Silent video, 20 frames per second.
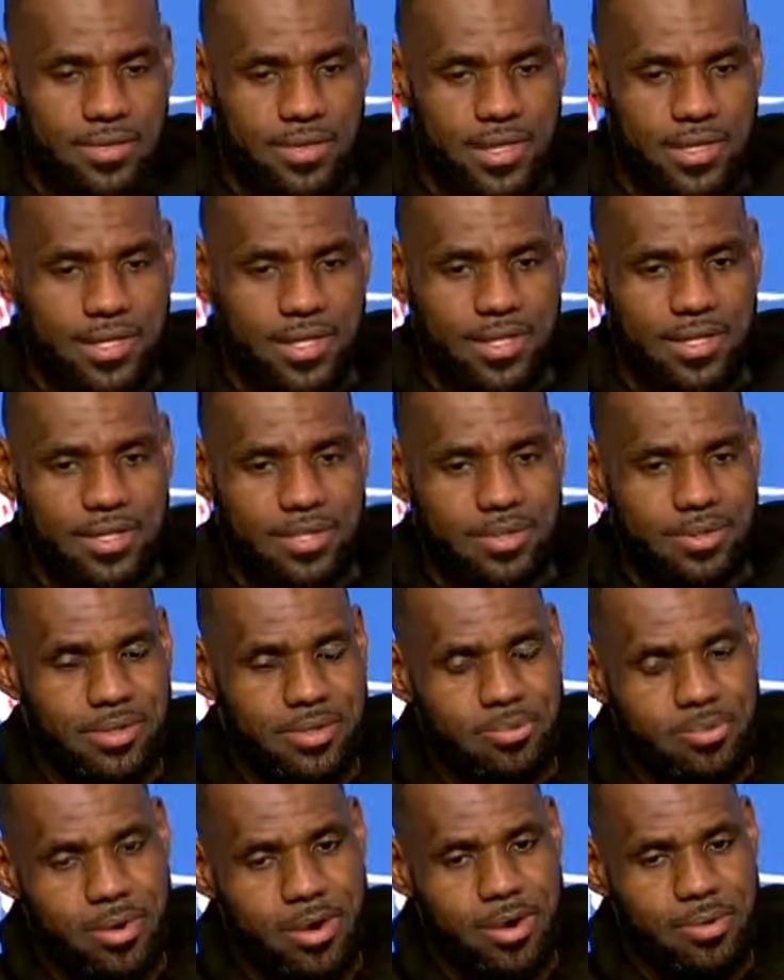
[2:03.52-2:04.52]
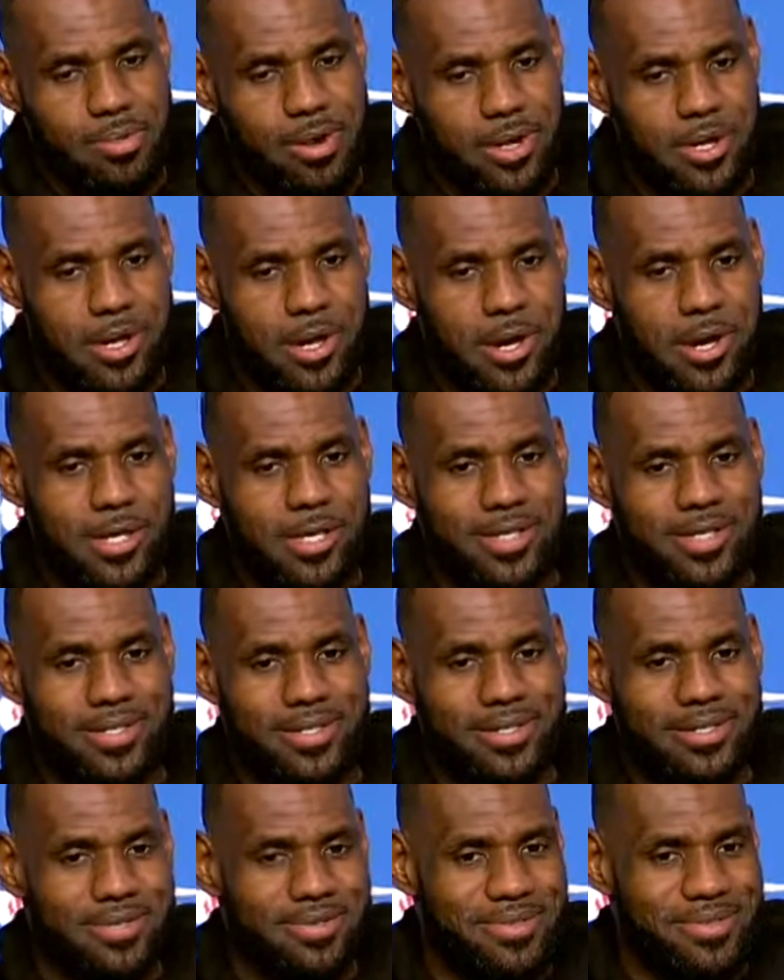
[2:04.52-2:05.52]
think it's just part of my calling
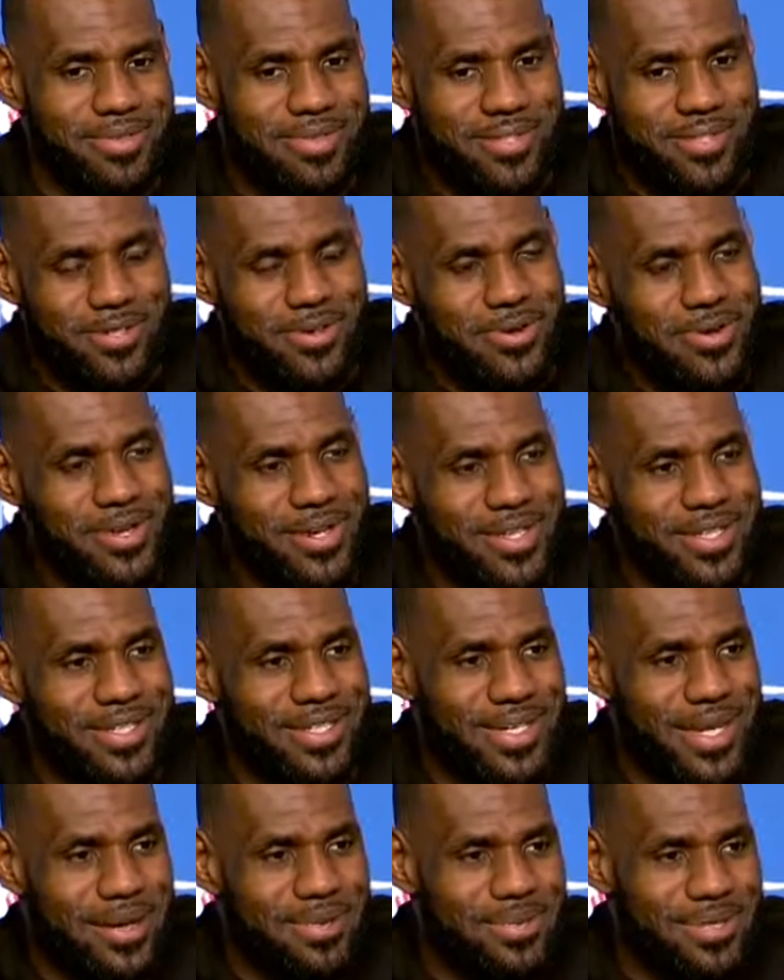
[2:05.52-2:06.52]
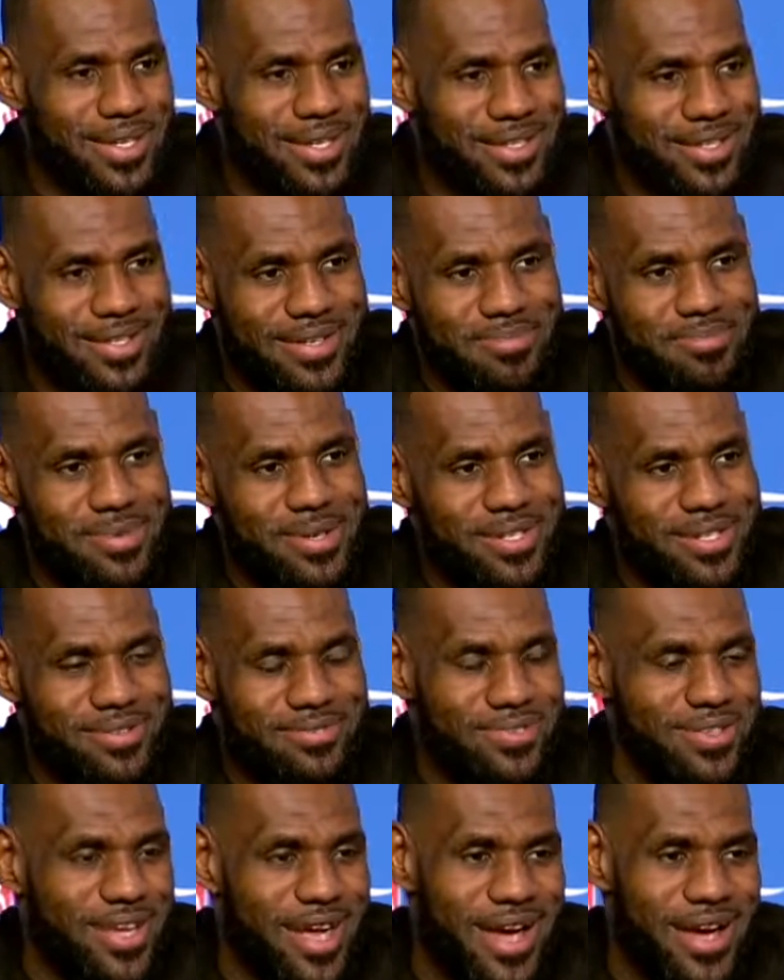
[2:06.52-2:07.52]
to go against teams that's in the midst
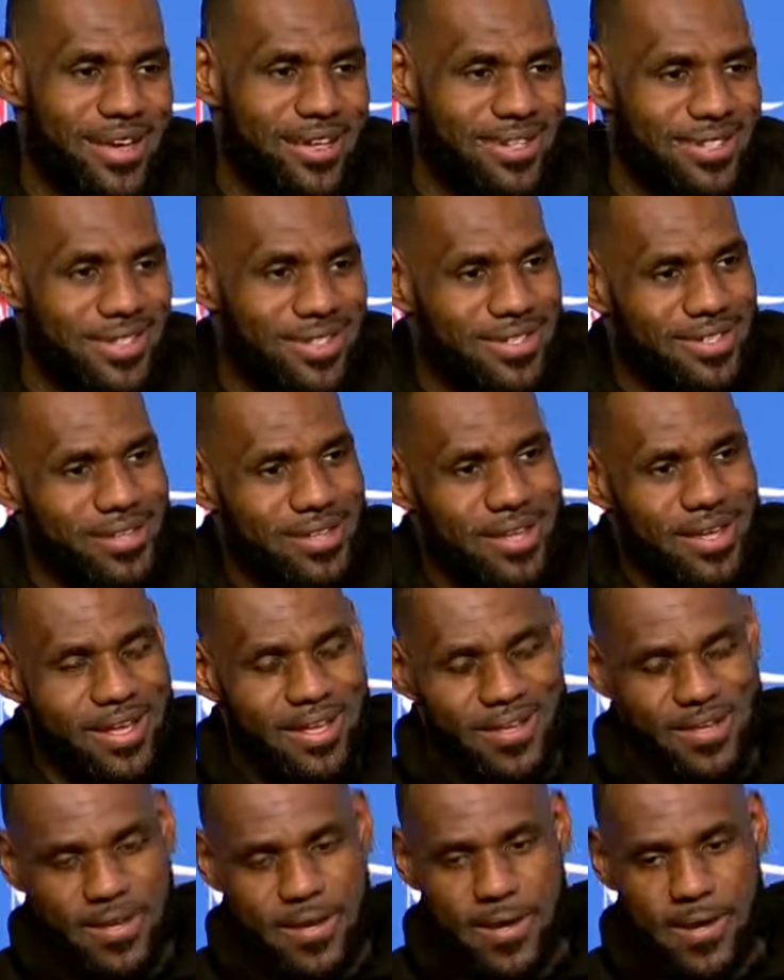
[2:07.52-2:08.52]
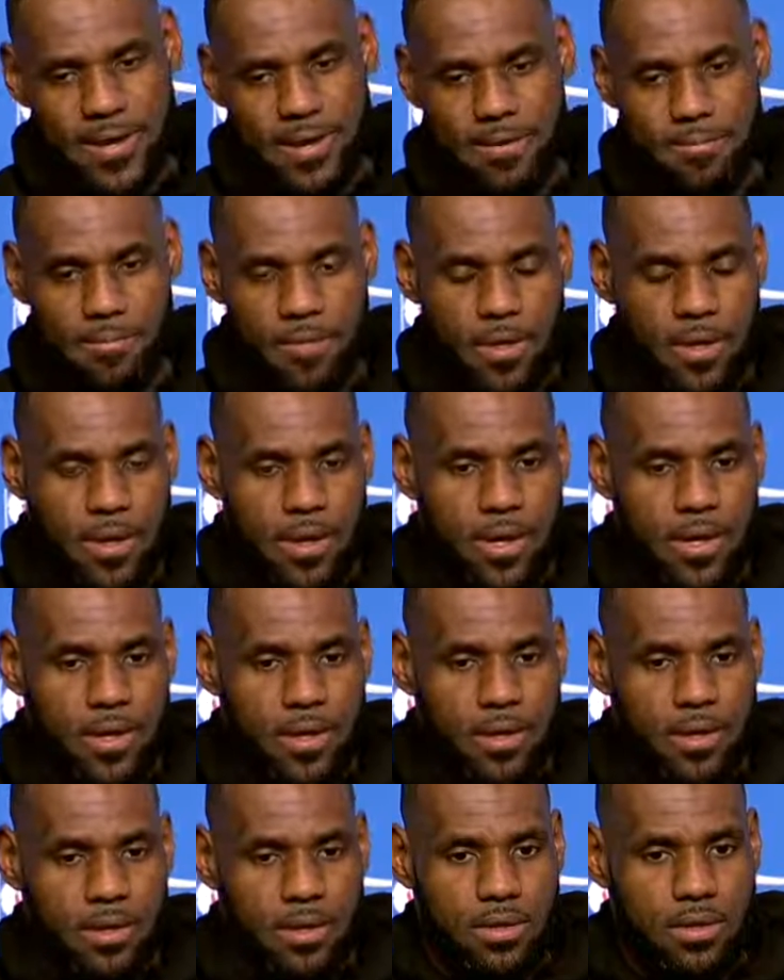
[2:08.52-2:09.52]
of a dynasty.
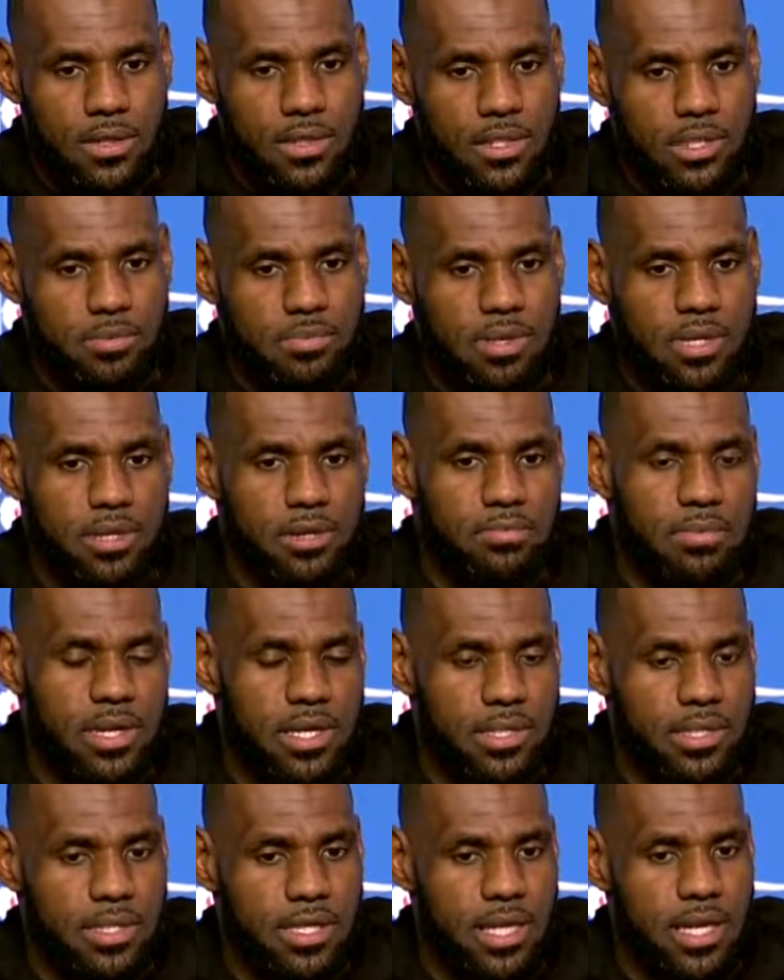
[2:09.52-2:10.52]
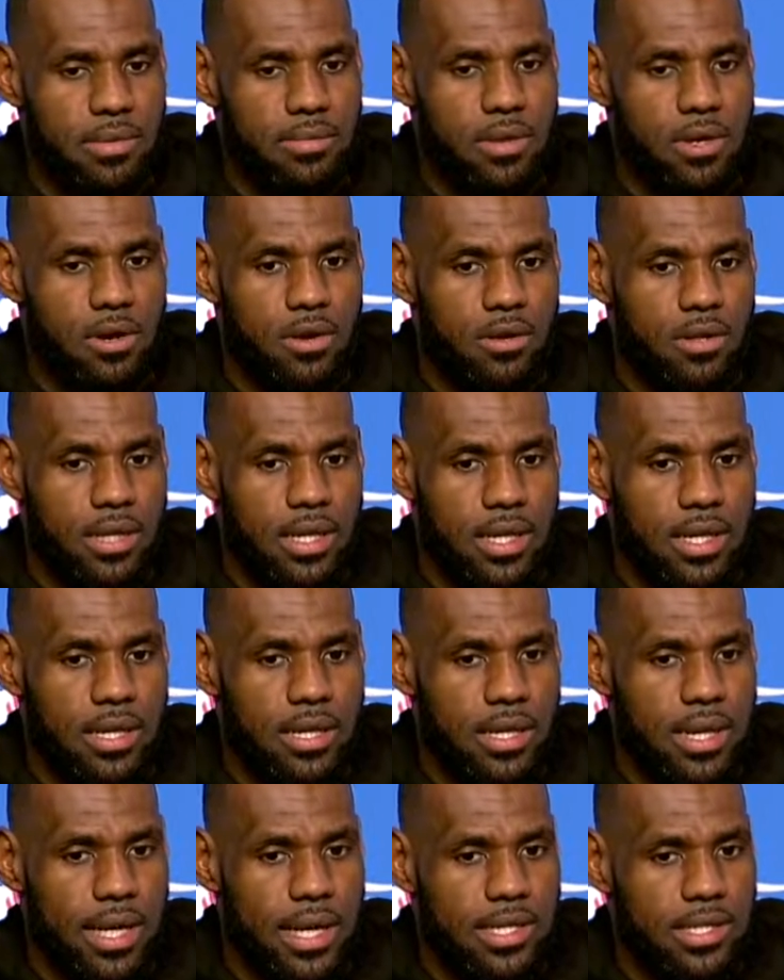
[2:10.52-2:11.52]
And, this has been the best team in our league
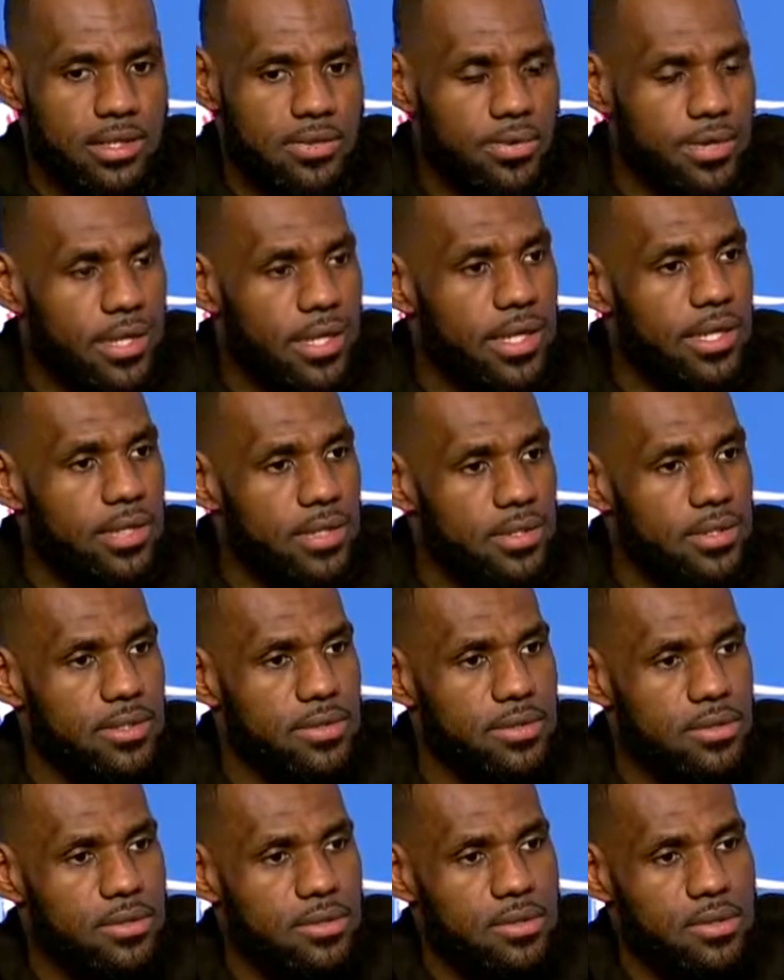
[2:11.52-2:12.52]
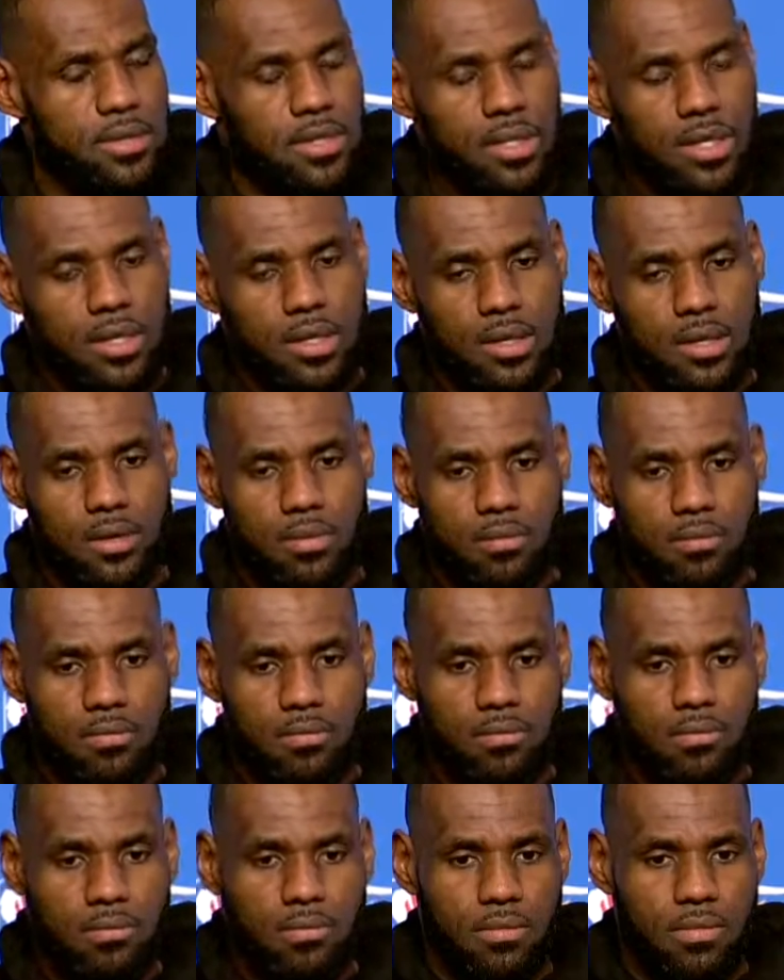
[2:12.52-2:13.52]
the last 3 years.
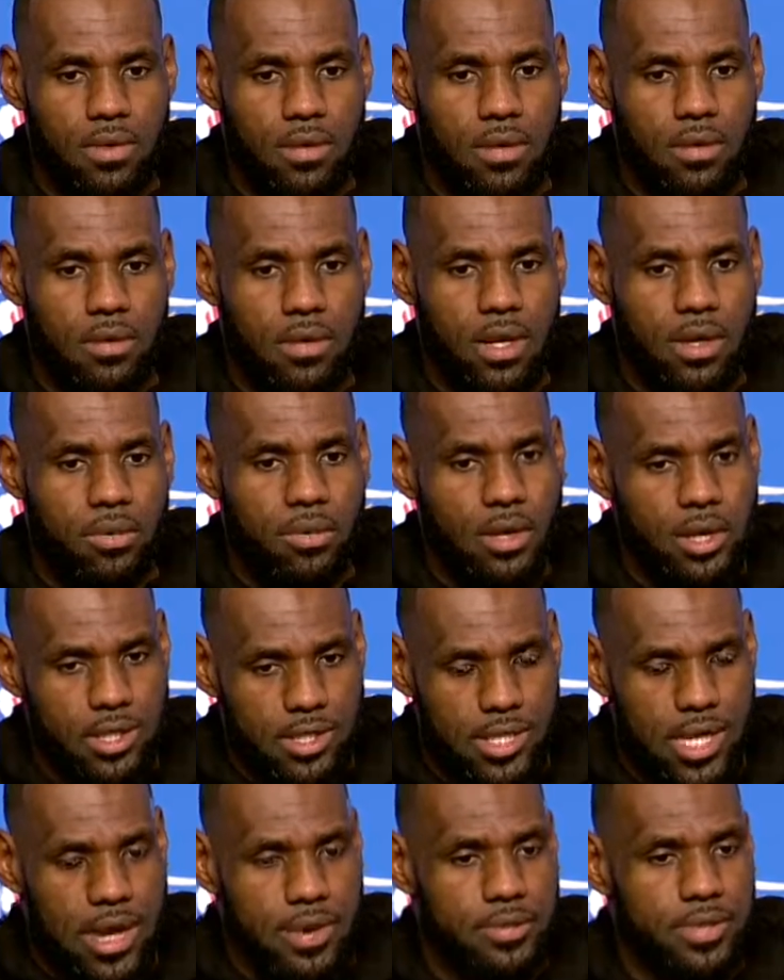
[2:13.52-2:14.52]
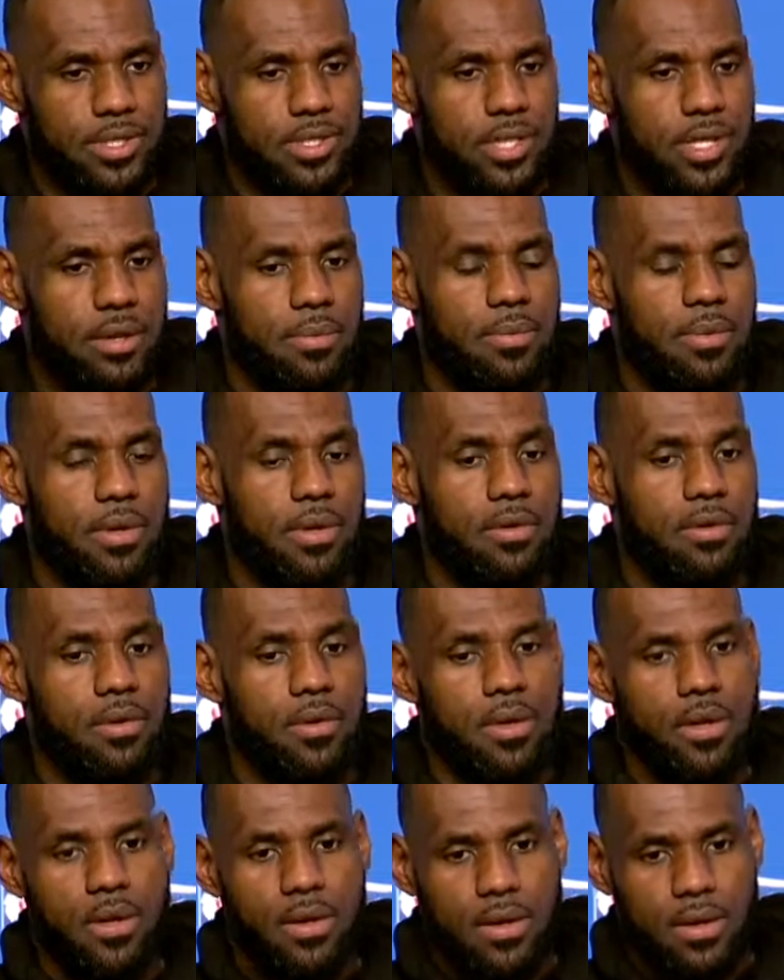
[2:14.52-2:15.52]
And they won a championship. And
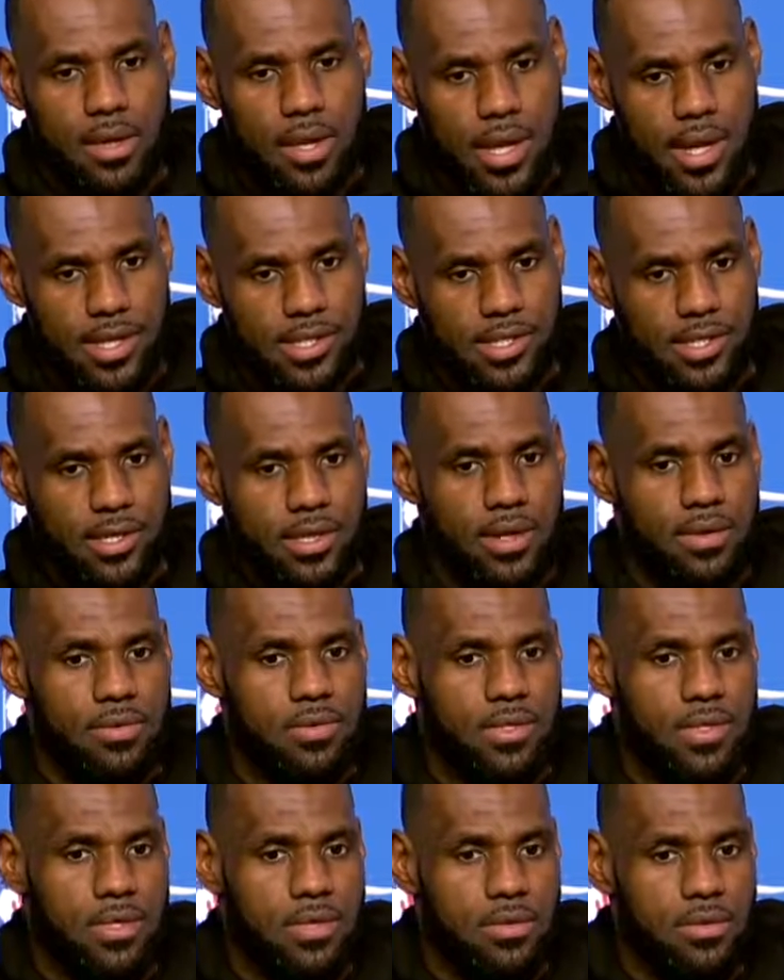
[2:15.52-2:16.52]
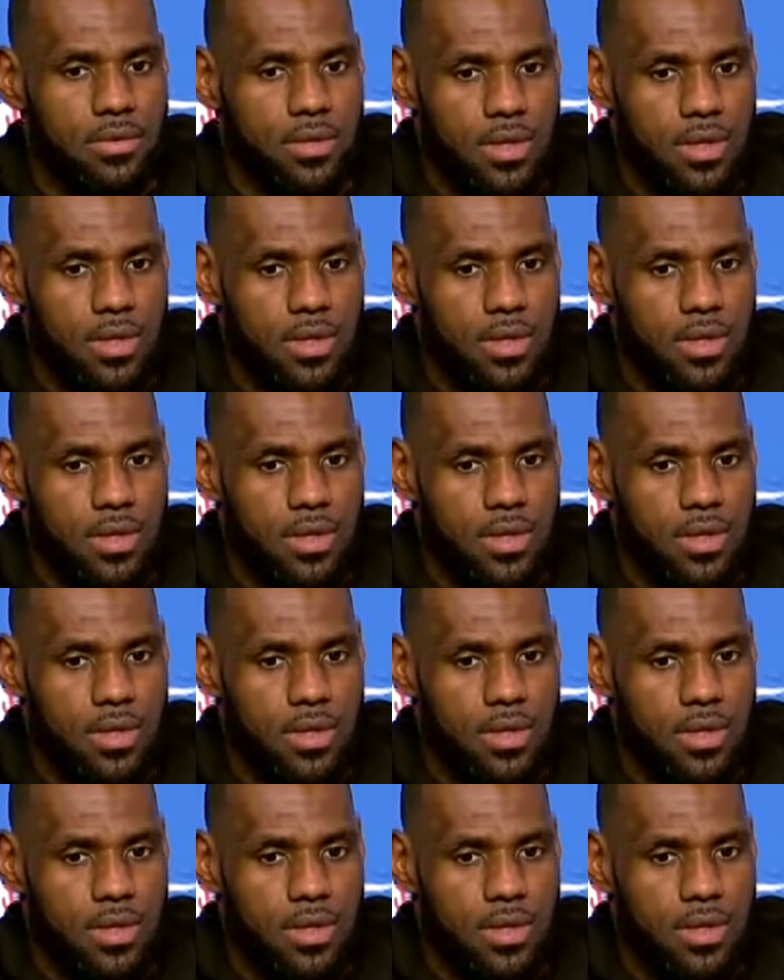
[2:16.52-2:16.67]
last year, it was the